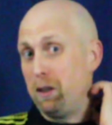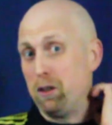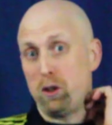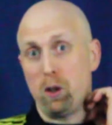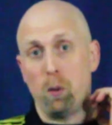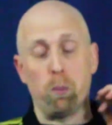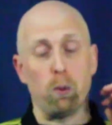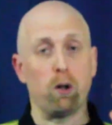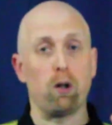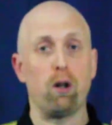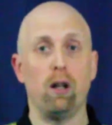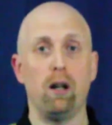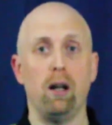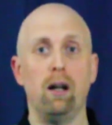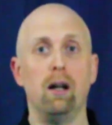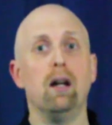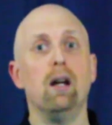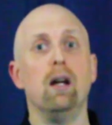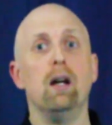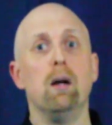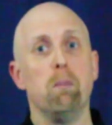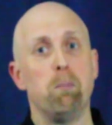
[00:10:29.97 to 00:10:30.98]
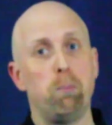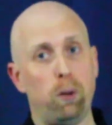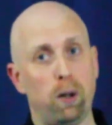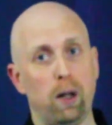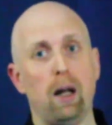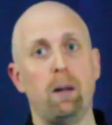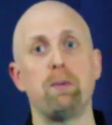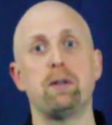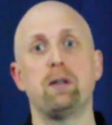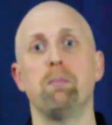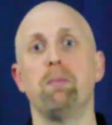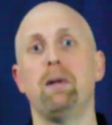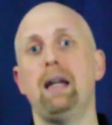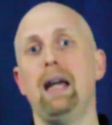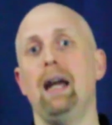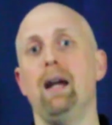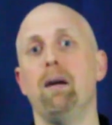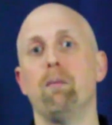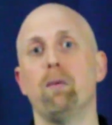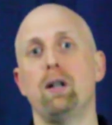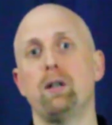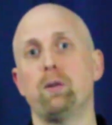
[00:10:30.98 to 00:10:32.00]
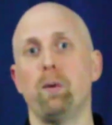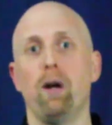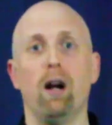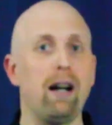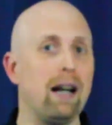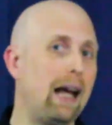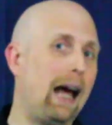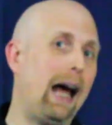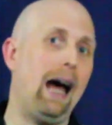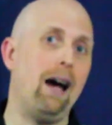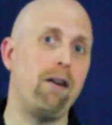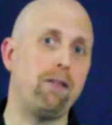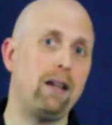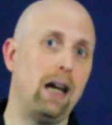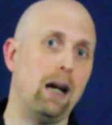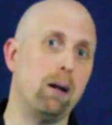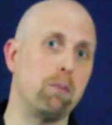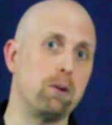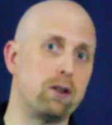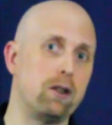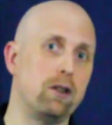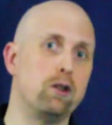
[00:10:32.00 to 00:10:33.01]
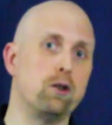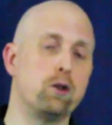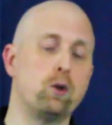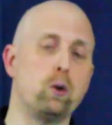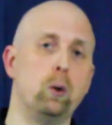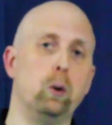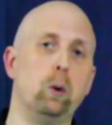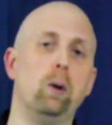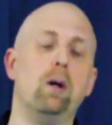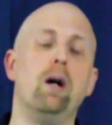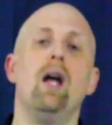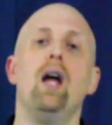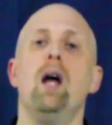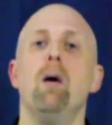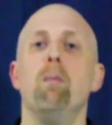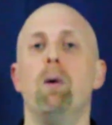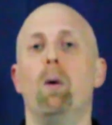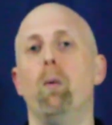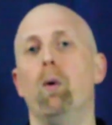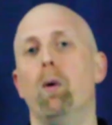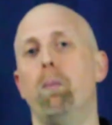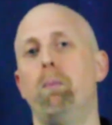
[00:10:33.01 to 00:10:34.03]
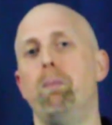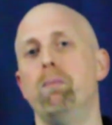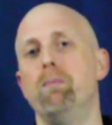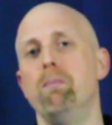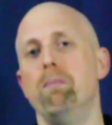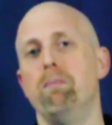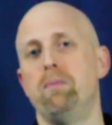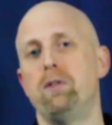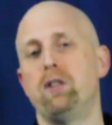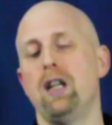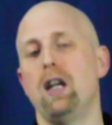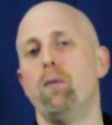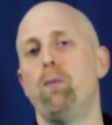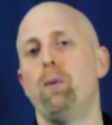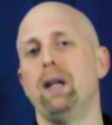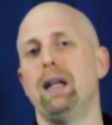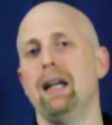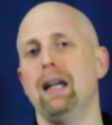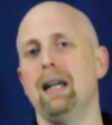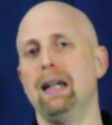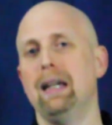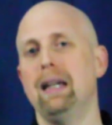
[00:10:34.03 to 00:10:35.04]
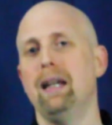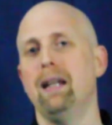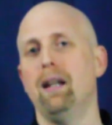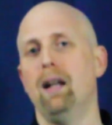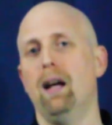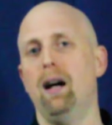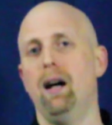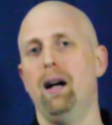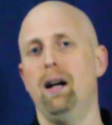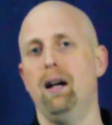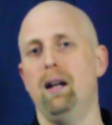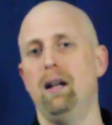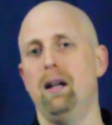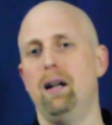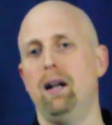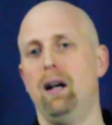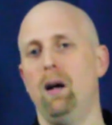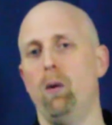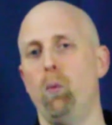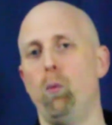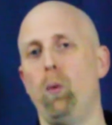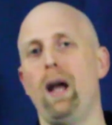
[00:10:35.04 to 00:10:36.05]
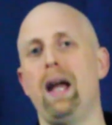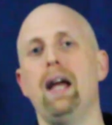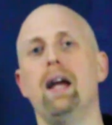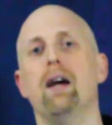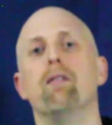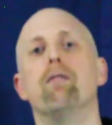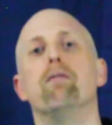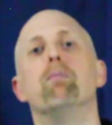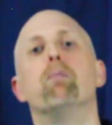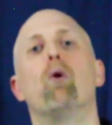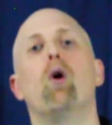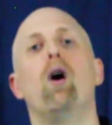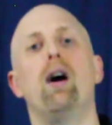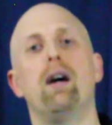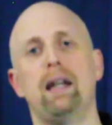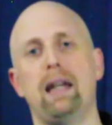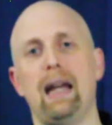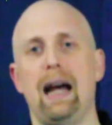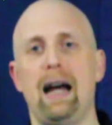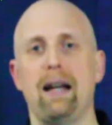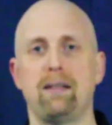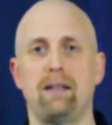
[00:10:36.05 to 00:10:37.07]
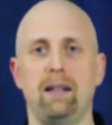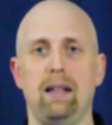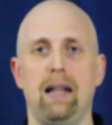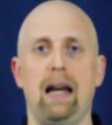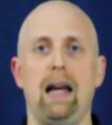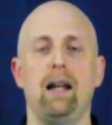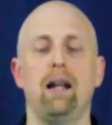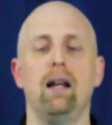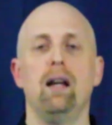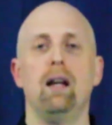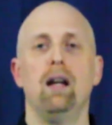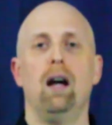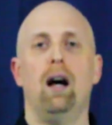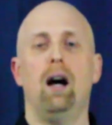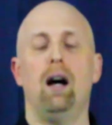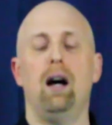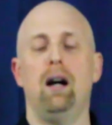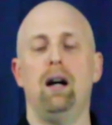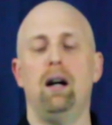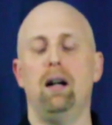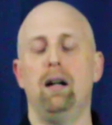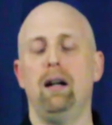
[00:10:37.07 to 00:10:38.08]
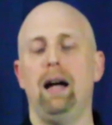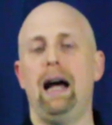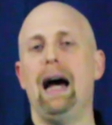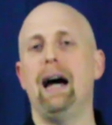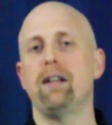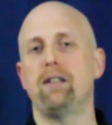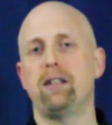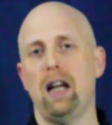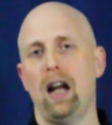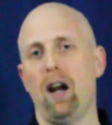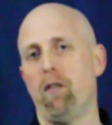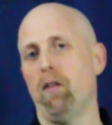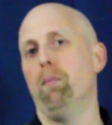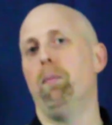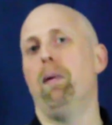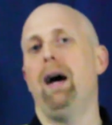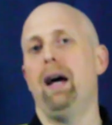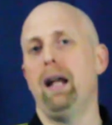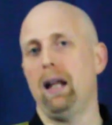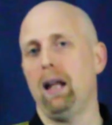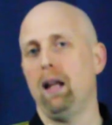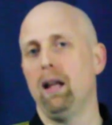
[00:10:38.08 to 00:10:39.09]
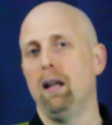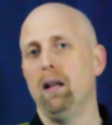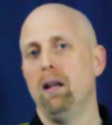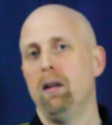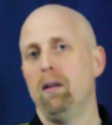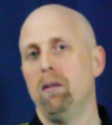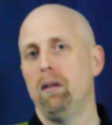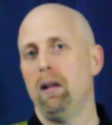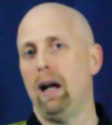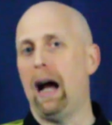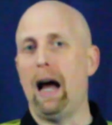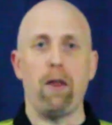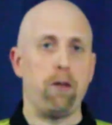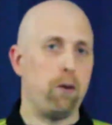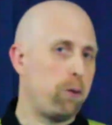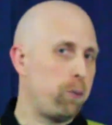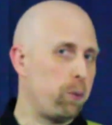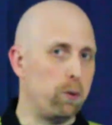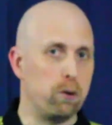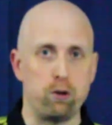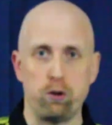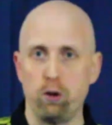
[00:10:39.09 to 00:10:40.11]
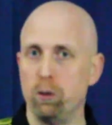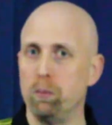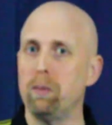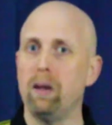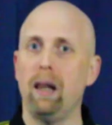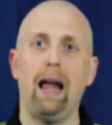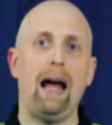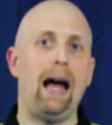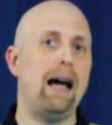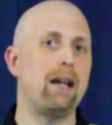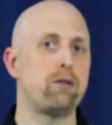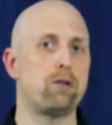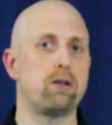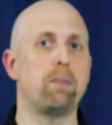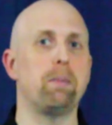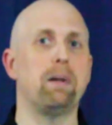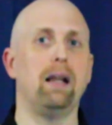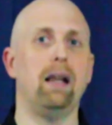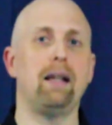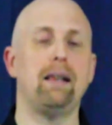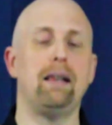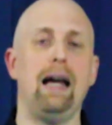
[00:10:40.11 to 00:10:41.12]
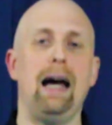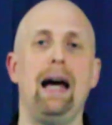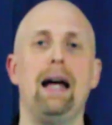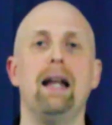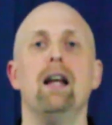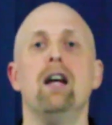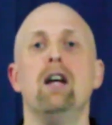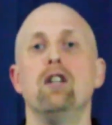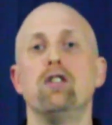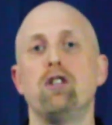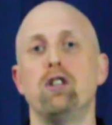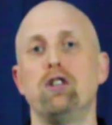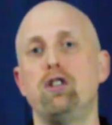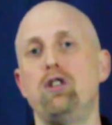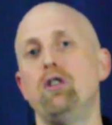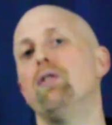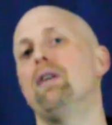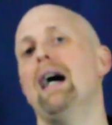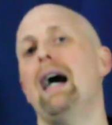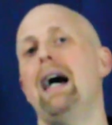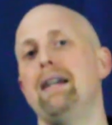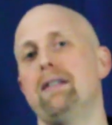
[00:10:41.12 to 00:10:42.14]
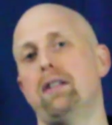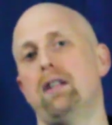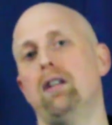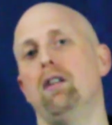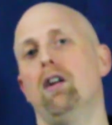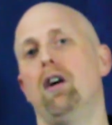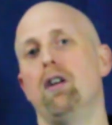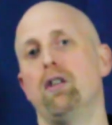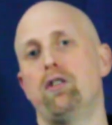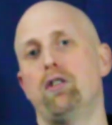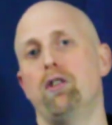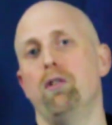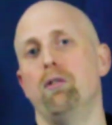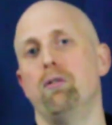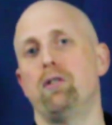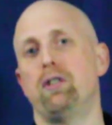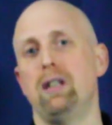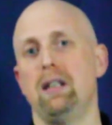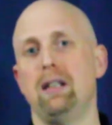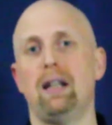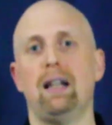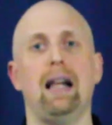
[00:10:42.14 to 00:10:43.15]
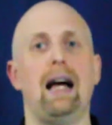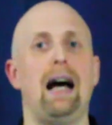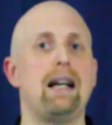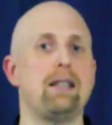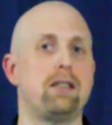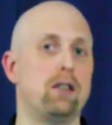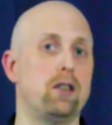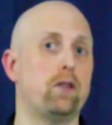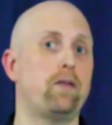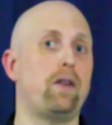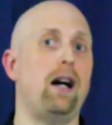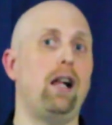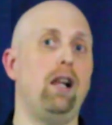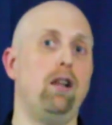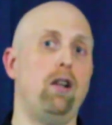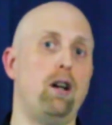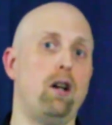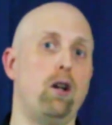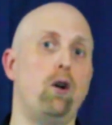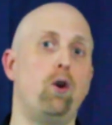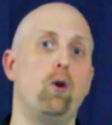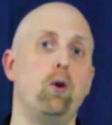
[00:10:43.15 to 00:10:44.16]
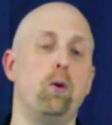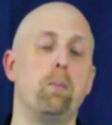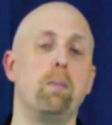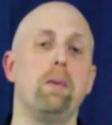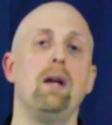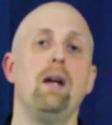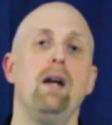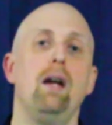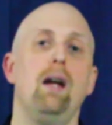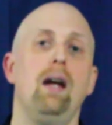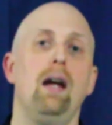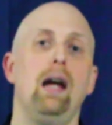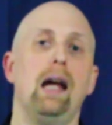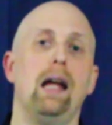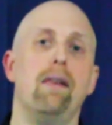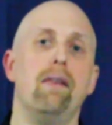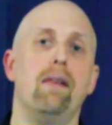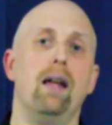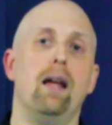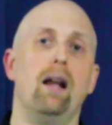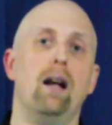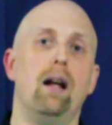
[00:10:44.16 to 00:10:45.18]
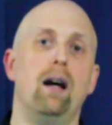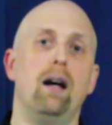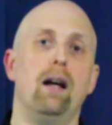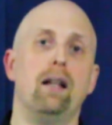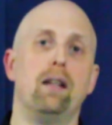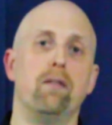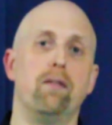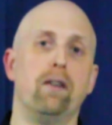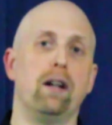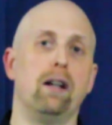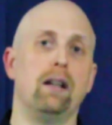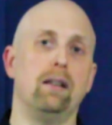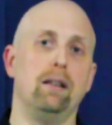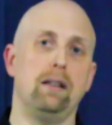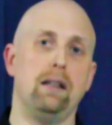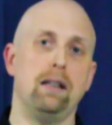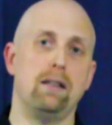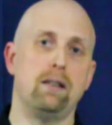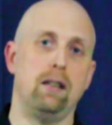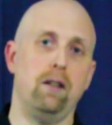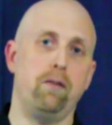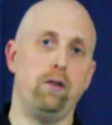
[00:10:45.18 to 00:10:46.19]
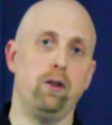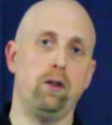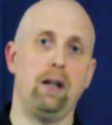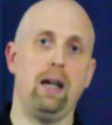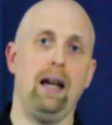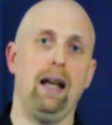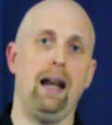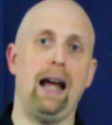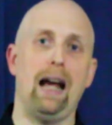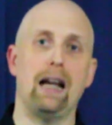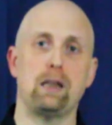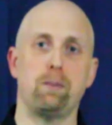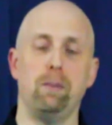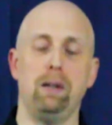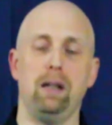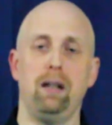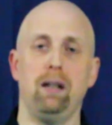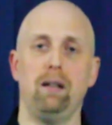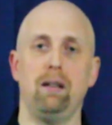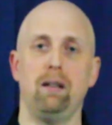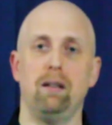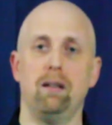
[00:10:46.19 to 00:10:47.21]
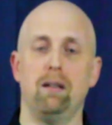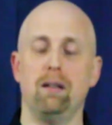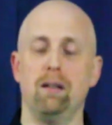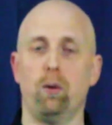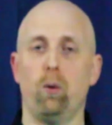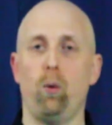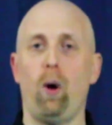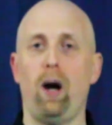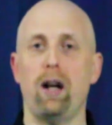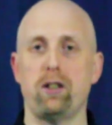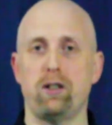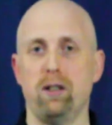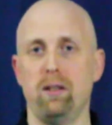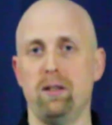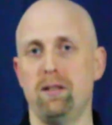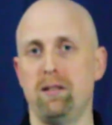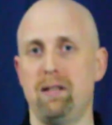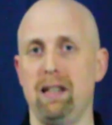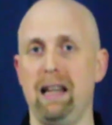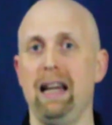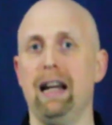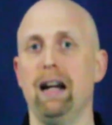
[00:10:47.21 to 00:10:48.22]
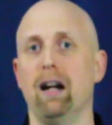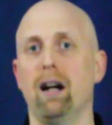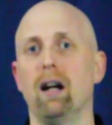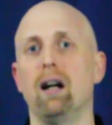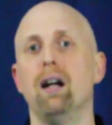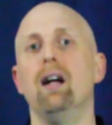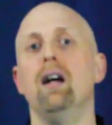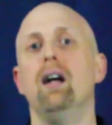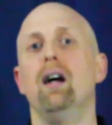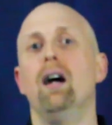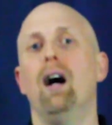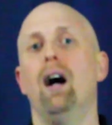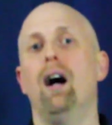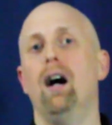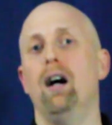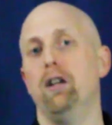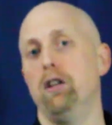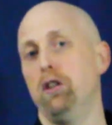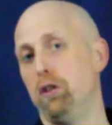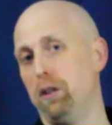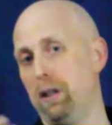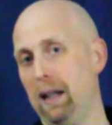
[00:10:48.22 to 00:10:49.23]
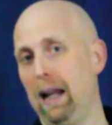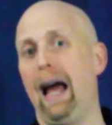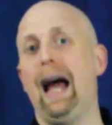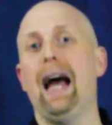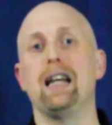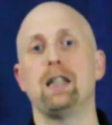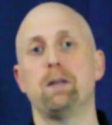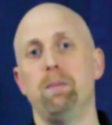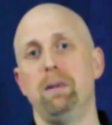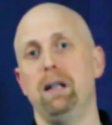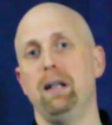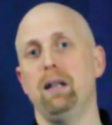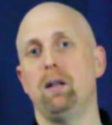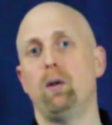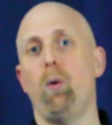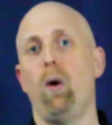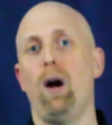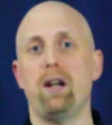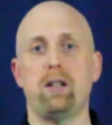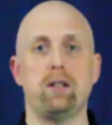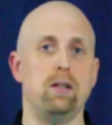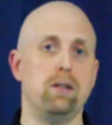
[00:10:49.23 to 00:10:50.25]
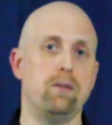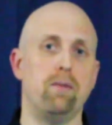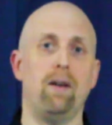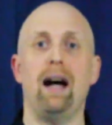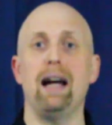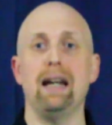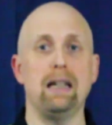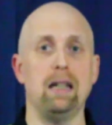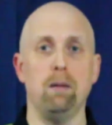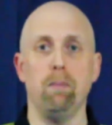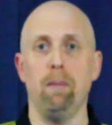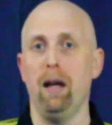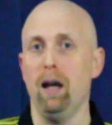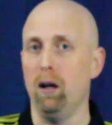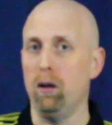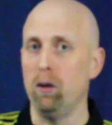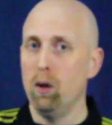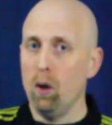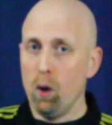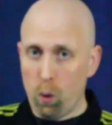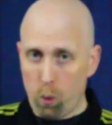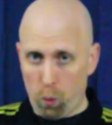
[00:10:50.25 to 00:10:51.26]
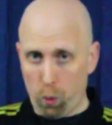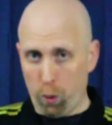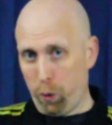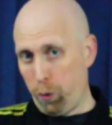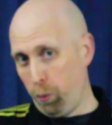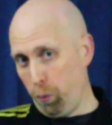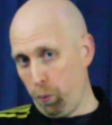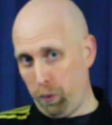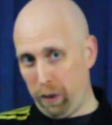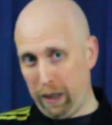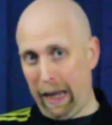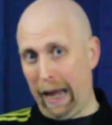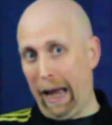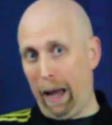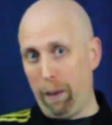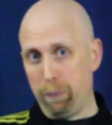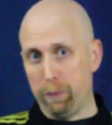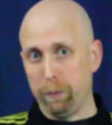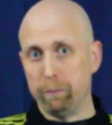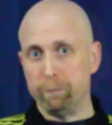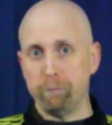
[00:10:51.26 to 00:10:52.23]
So we're going to put up some cameras. We already have cameras in the school, but we'll see if we can get a way of broadcasting that out to everybody, either through a Zoom class or something like that, so that you guys can also see the classes, follow along at home, and then at the very least, if you can't ask me the questions there, you can ask me questions via email or through the app.